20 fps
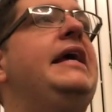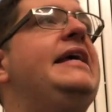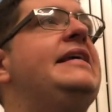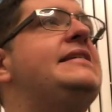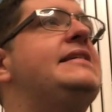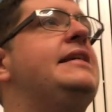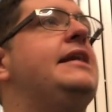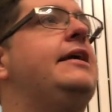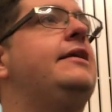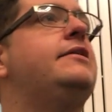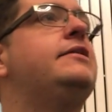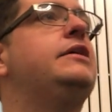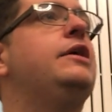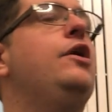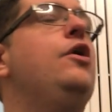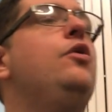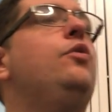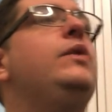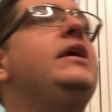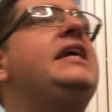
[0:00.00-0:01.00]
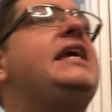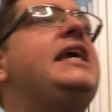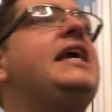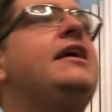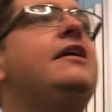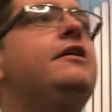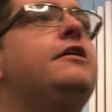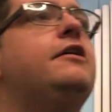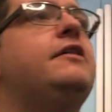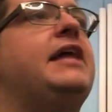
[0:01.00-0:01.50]
isn't it? We
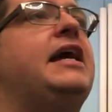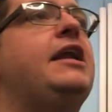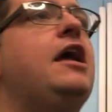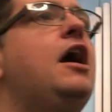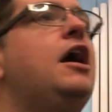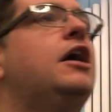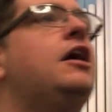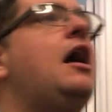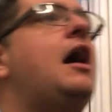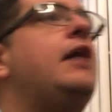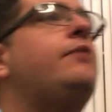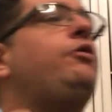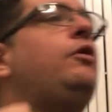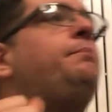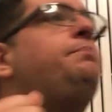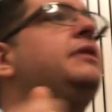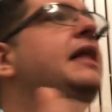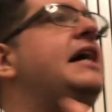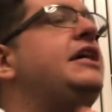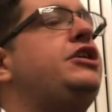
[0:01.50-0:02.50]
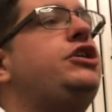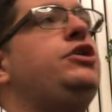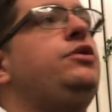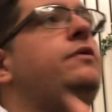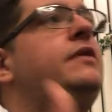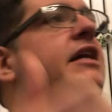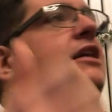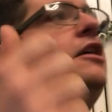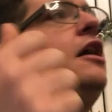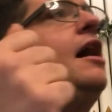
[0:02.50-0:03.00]
hear that God will bless you,
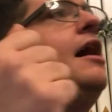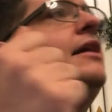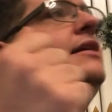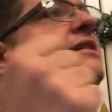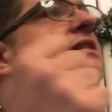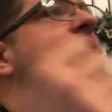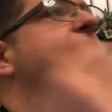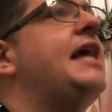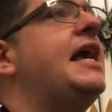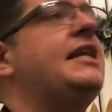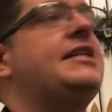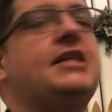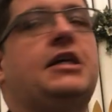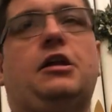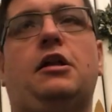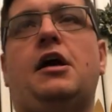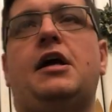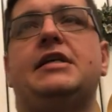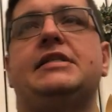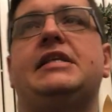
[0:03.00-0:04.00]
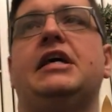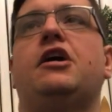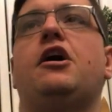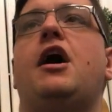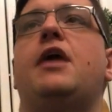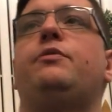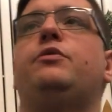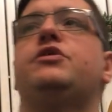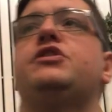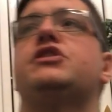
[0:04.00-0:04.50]
that God is Santa Claus, that
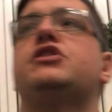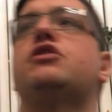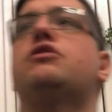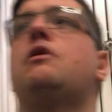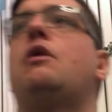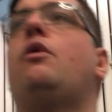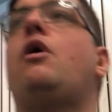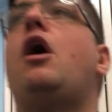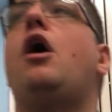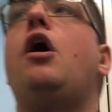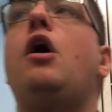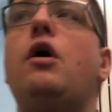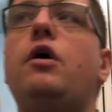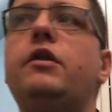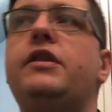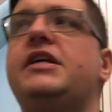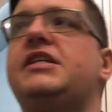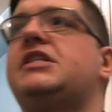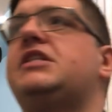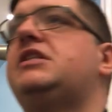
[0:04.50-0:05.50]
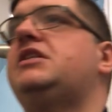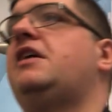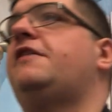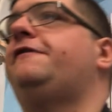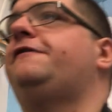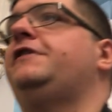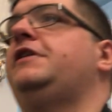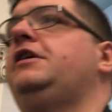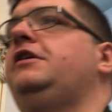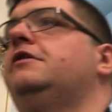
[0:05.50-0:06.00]
God will just throw all this
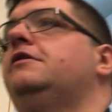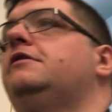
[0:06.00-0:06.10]
stuff at